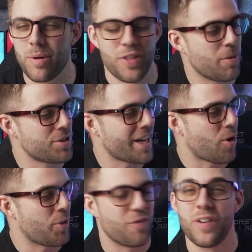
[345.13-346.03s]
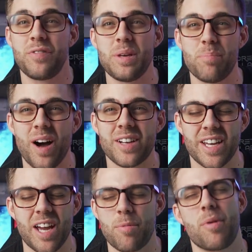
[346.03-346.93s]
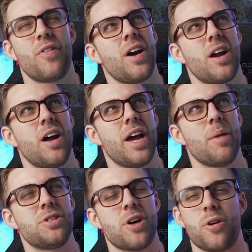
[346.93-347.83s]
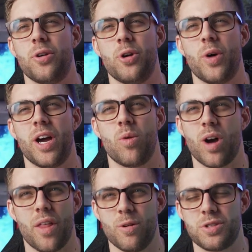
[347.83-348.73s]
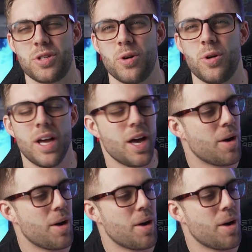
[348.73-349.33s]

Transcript: It, I think it was like only 50 bucks. I can't remember if I got on Amazon or Newegg, one of those two,